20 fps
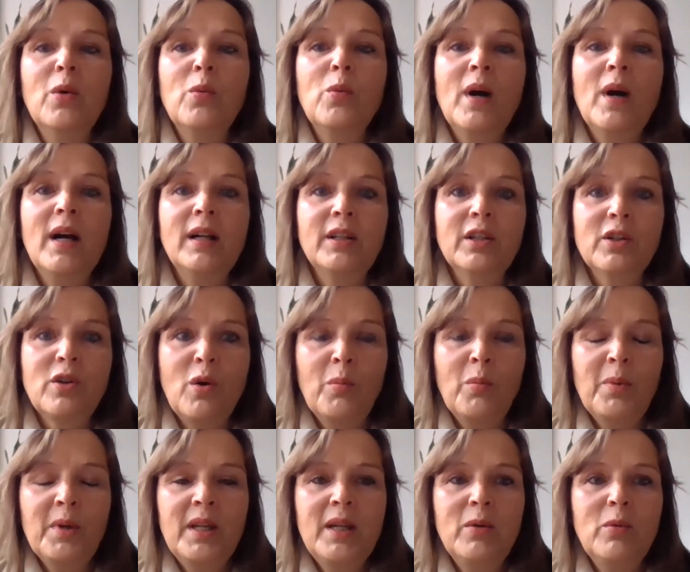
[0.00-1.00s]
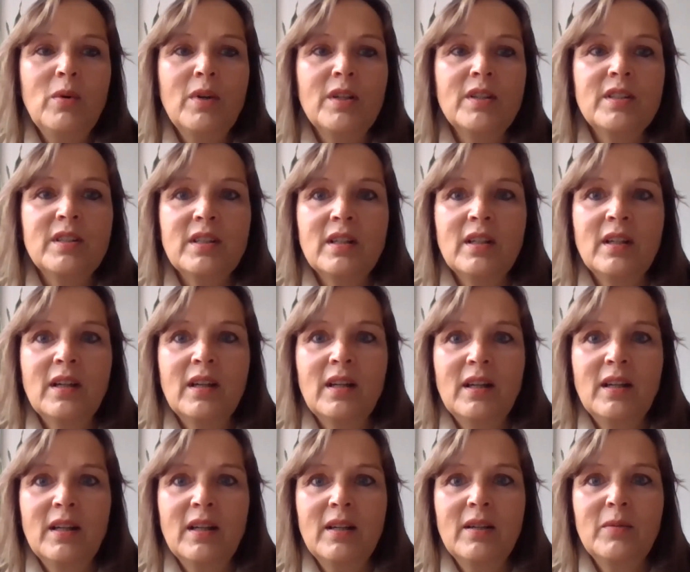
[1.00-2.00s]
while the company was
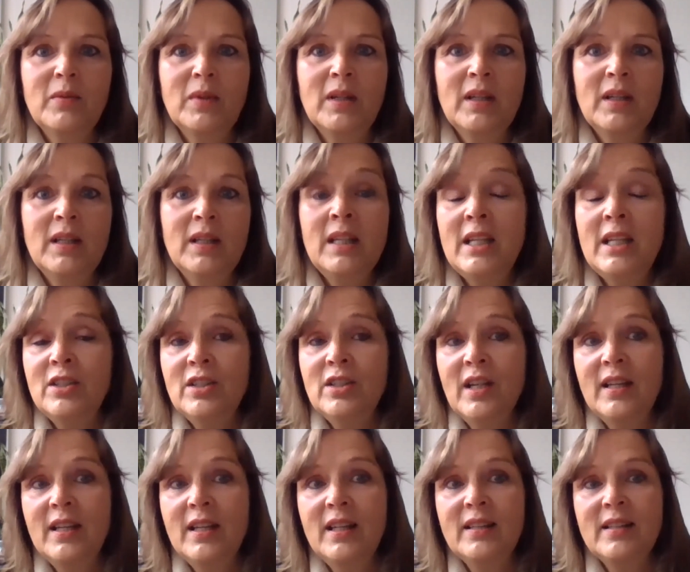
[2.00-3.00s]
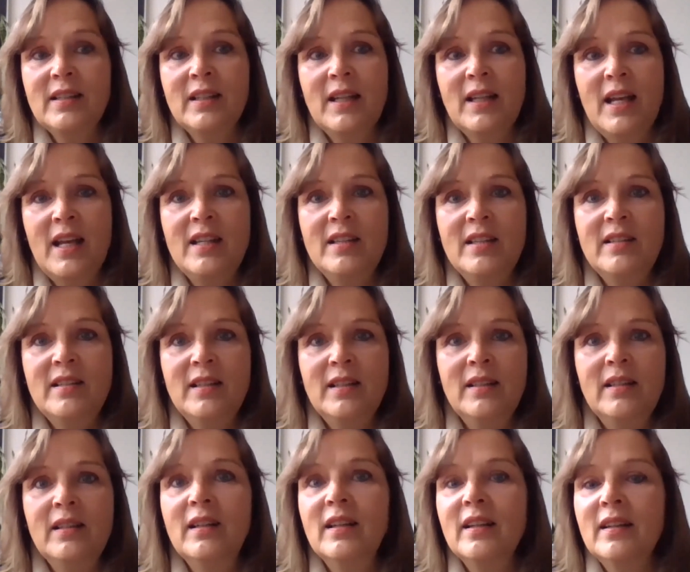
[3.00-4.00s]
initiated in
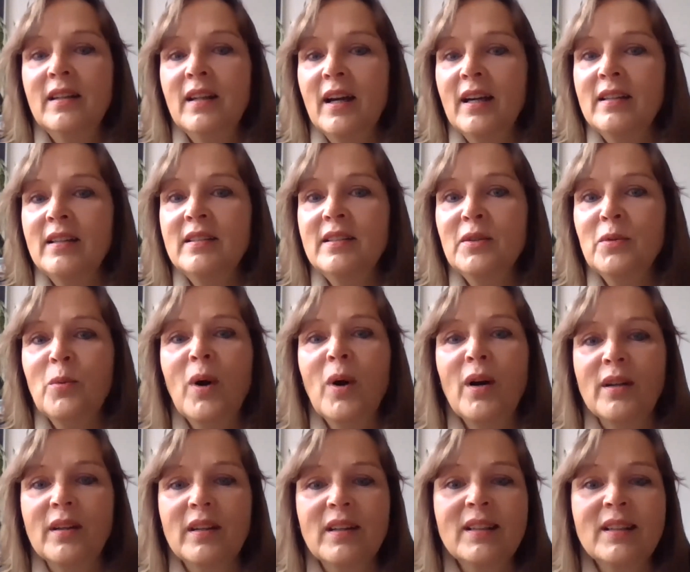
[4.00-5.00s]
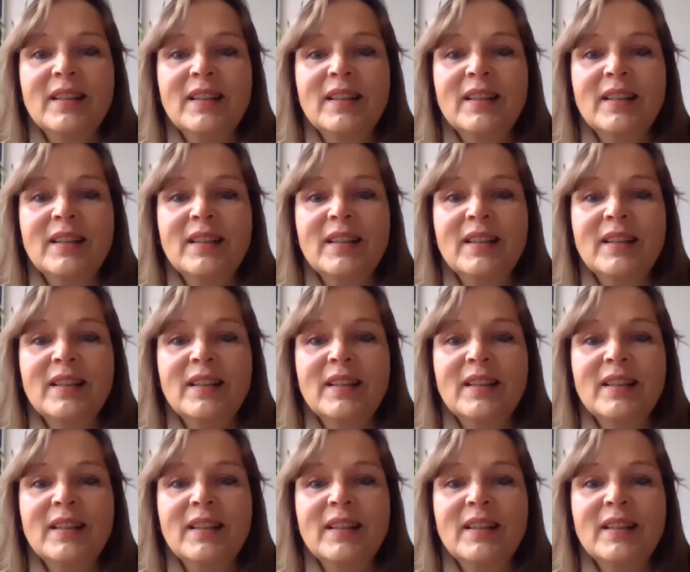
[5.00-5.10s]
1891.